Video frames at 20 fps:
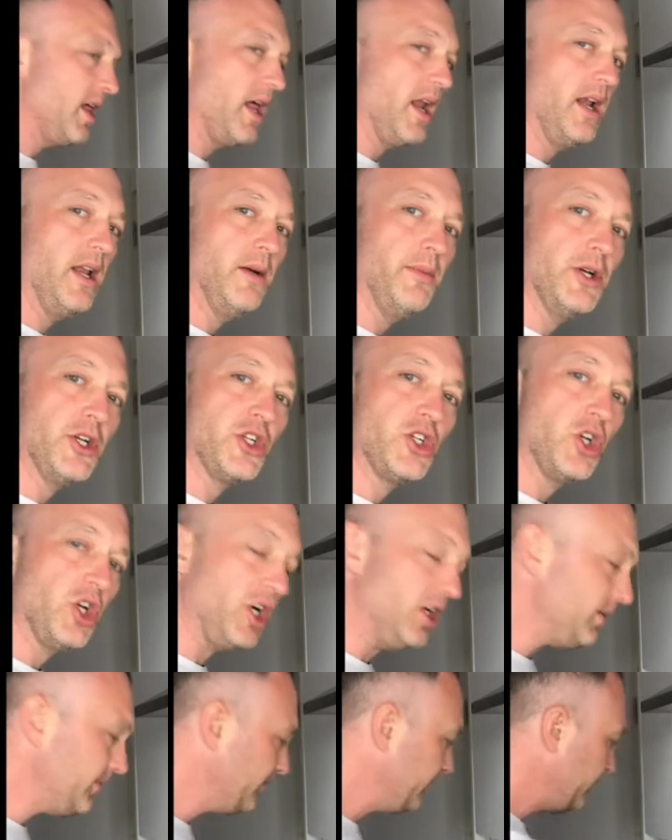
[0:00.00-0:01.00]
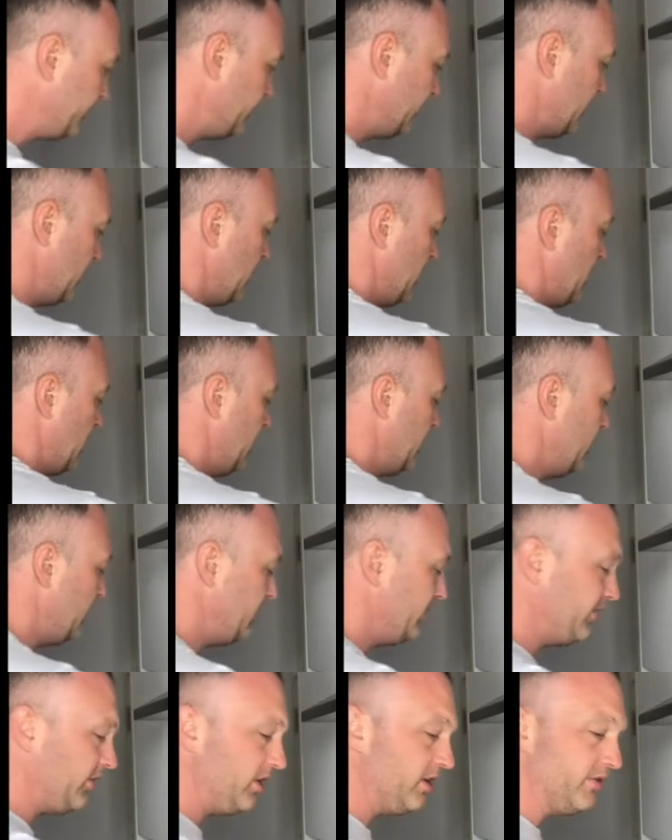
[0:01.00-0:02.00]
little bit of sugar, a little bit
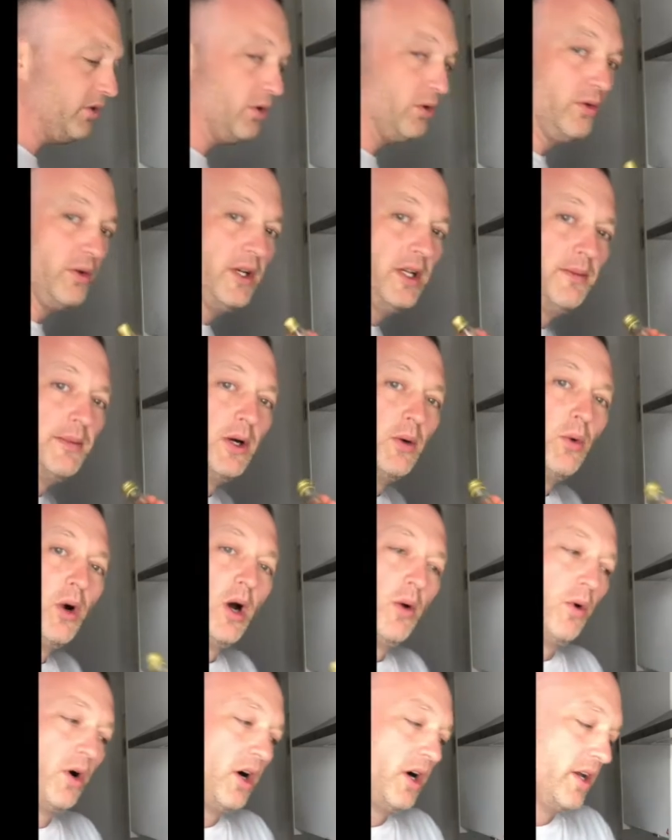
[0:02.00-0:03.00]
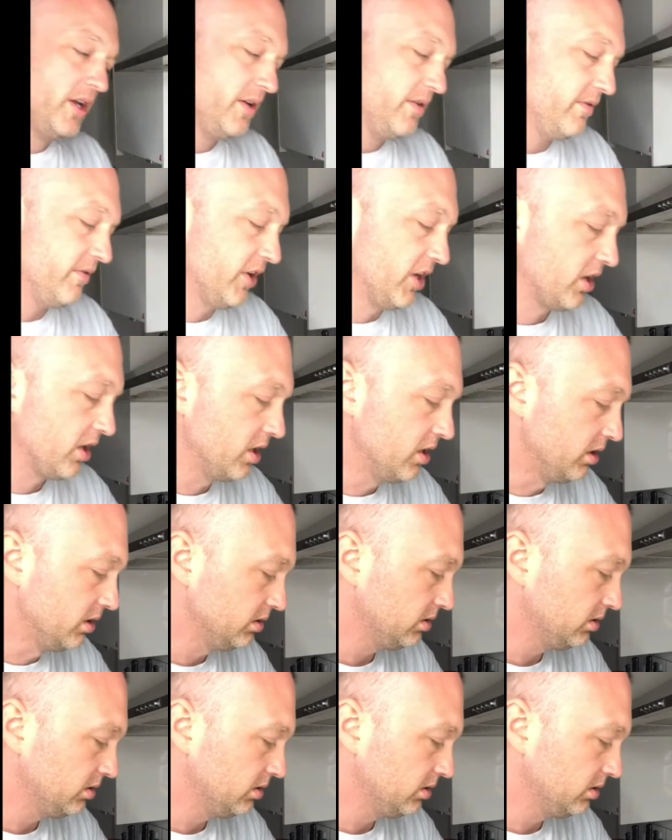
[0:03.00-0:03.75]
of olive oil, a little bit of white wine, vinegar.